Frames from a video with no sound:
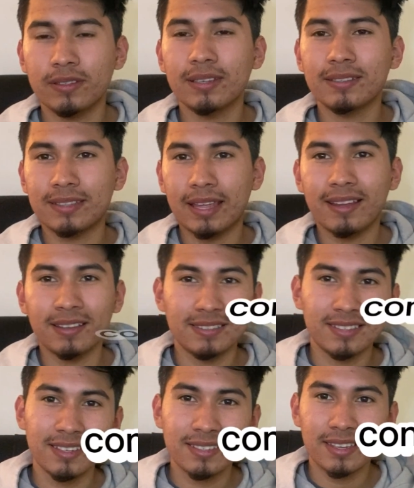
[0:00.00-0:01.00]
stay
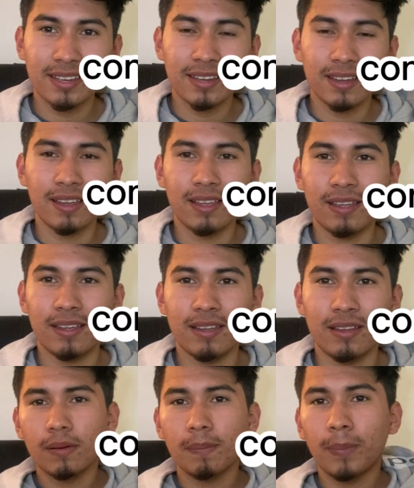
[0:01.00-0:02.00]
consistent
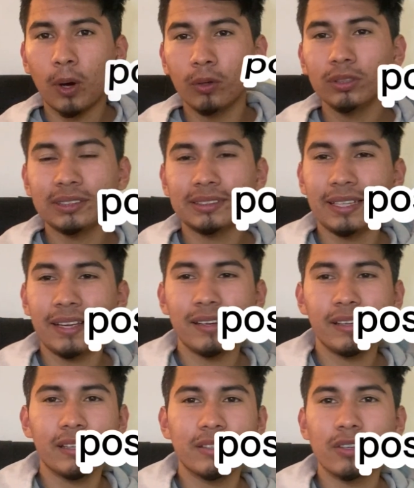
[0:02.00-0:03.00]
and post
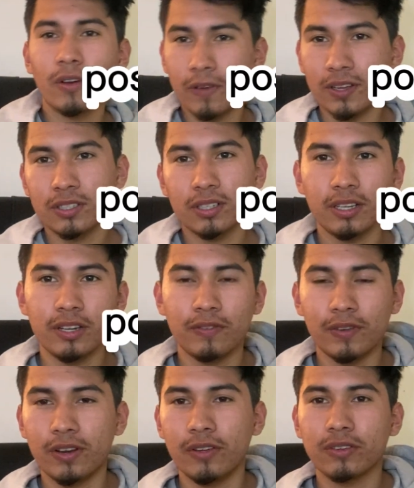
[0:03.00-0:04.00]
daily until eventually your
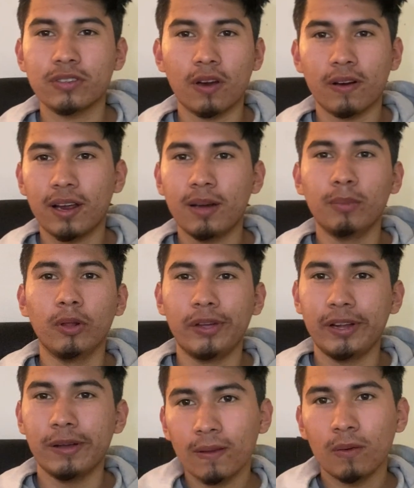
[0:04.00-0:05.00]
videos start kind of
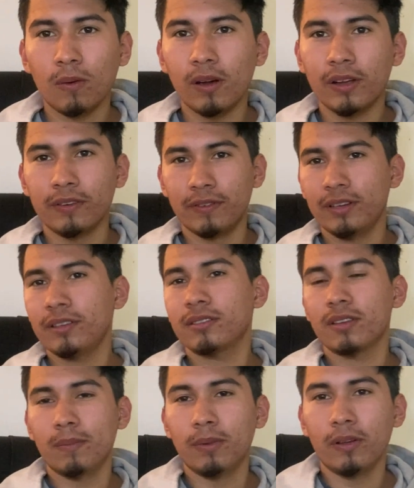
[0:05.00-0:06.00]
blowing up. While your videos
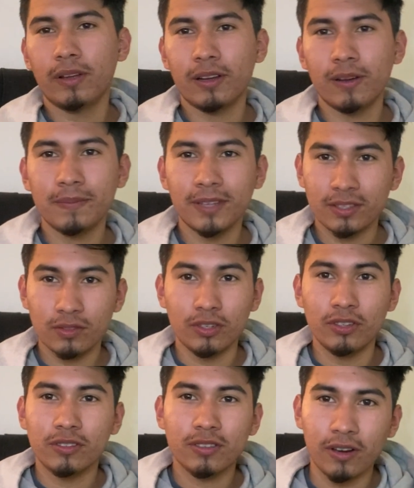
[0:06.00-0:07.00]
are blowing up, that's when
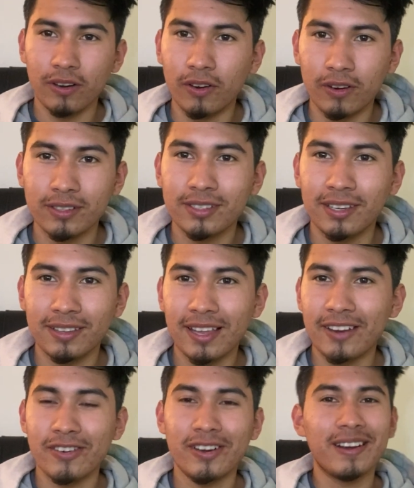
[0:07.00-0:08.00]
you'll start noticing
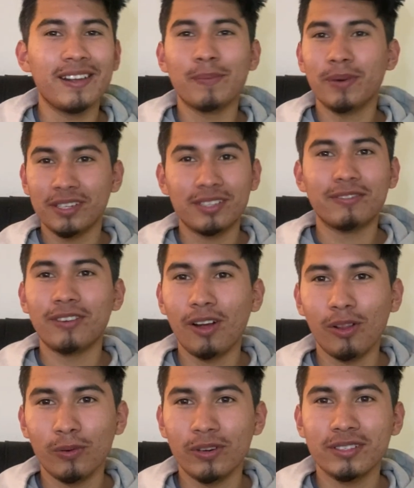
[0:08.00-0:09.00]
that you're getting a bunch of
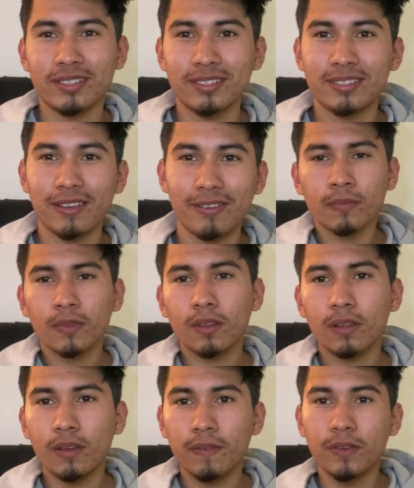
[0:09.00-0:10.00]
followers and stuff.
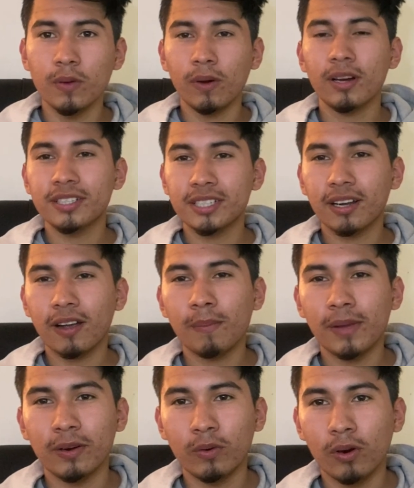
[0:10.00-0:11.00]
If you want to check out
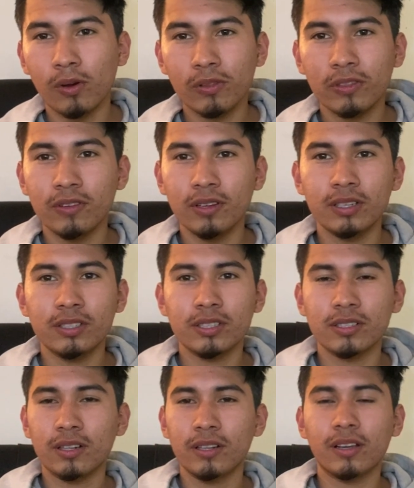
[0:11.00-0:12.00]
my growth, you can
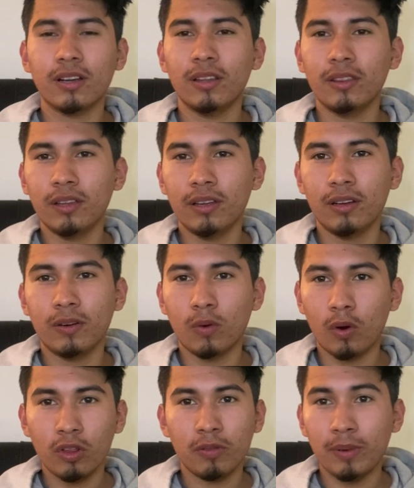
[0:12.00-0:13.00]
just click on the
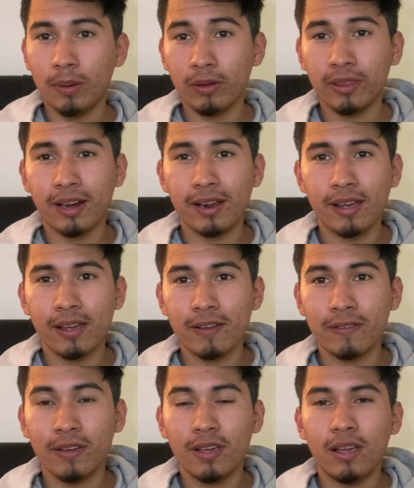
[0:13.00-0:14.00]
growth bubble that I
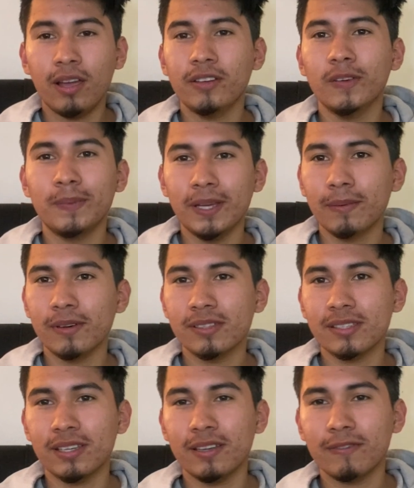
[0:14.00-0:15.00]
have, and you'll be able to
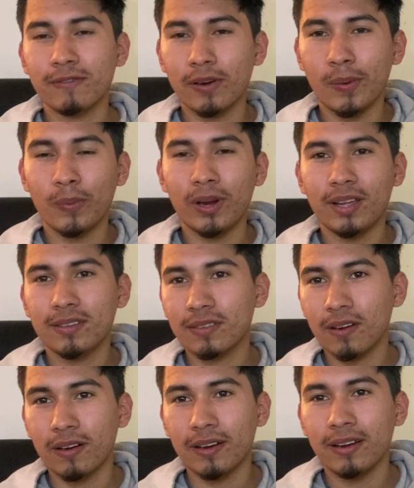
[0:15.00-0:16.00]
see from when I
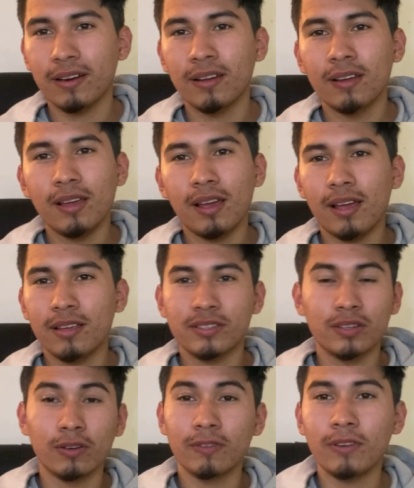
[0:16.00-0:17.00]
started at
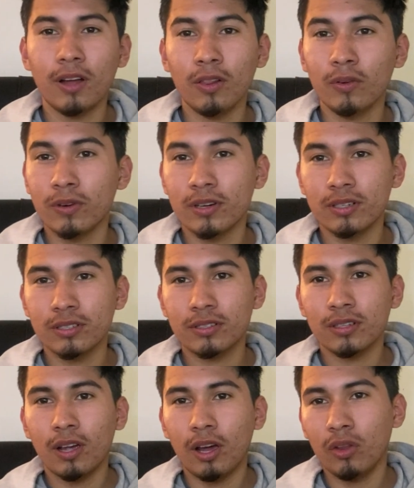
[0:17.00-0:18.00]
0 followers
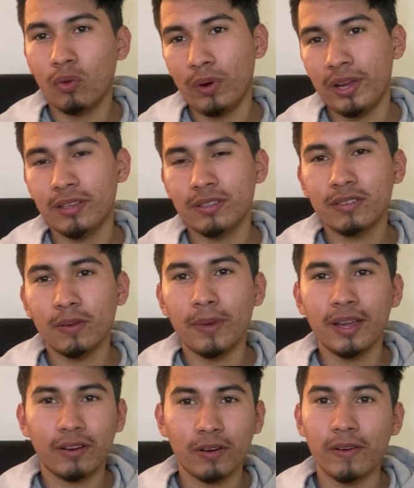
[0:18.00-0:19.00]
all the way into
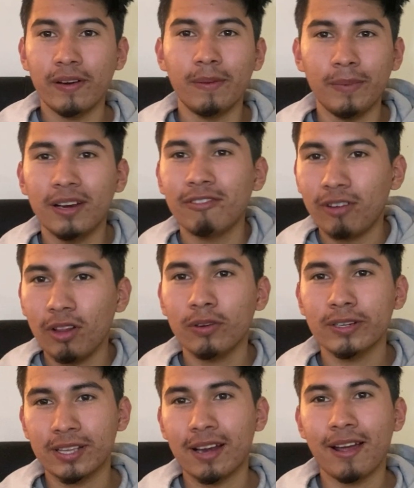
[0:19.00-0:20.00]
my current amount of
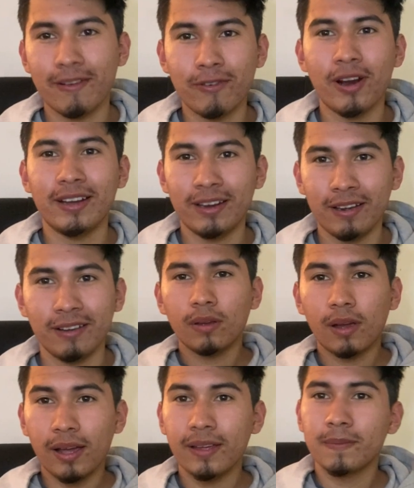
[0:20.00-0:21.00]
followers that I have right now.
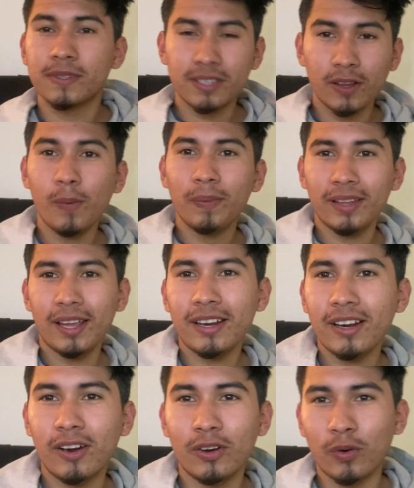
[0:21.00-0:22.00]
I am still
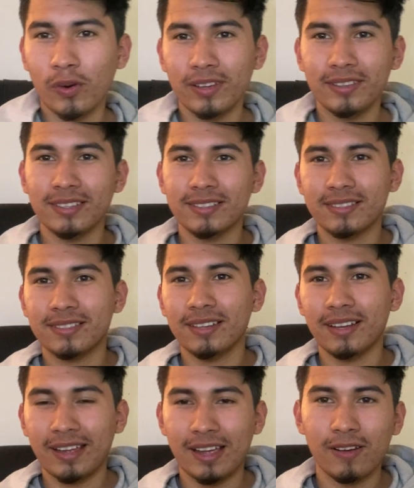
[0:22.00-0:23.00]
planning on growing this
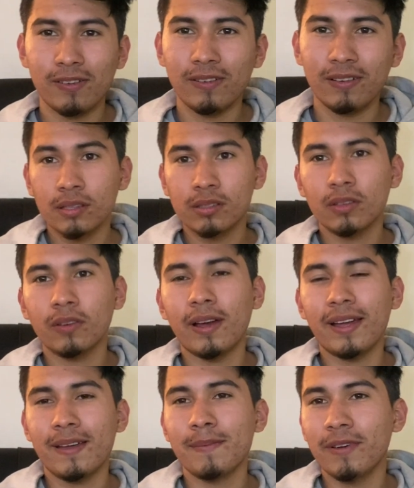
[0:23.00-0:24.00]
account until
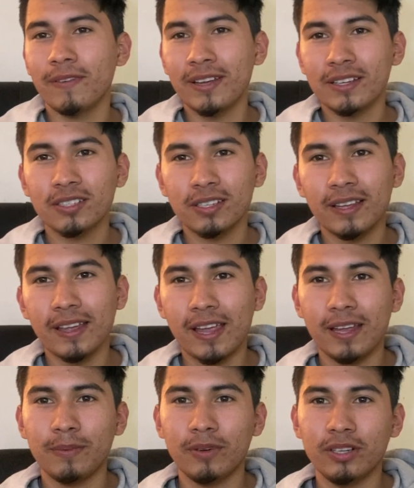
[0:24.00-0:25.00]
I am eventually
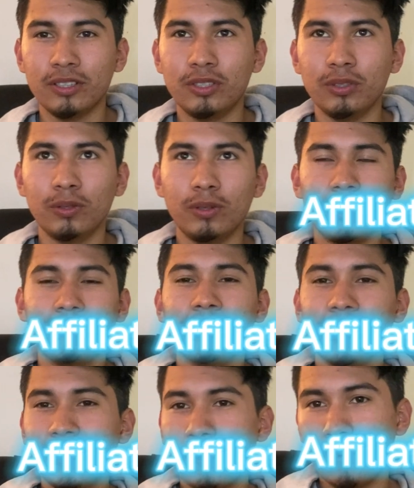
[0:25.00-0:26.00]
able to do
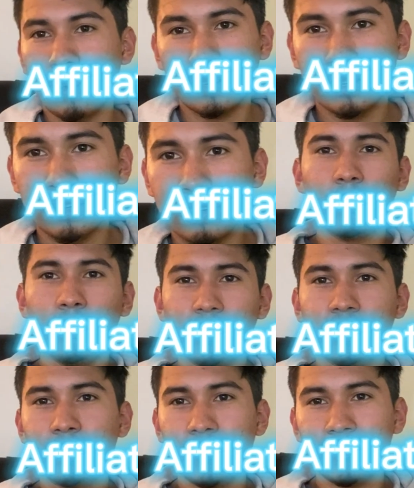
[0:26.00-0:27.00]
affiliate marketing,
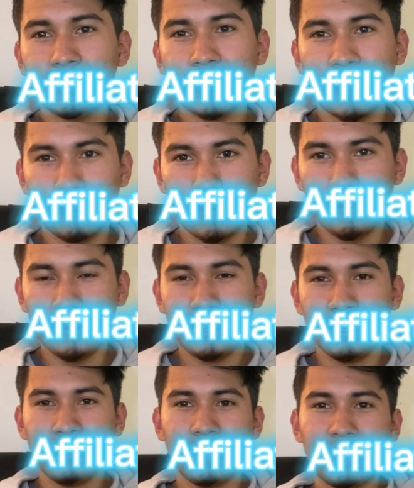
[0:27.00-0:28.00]
which means that I will
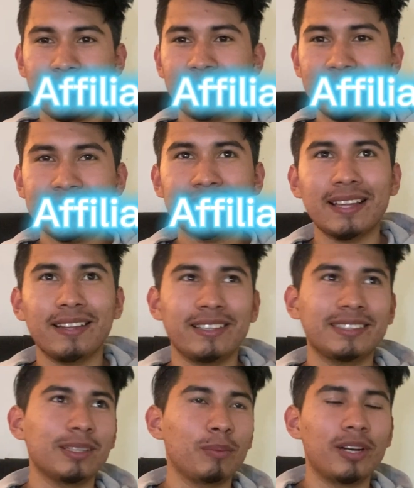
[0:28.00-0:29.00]
be likely
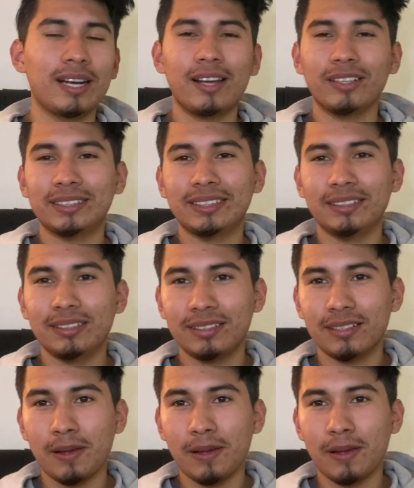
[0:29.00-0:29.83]
selling someone else's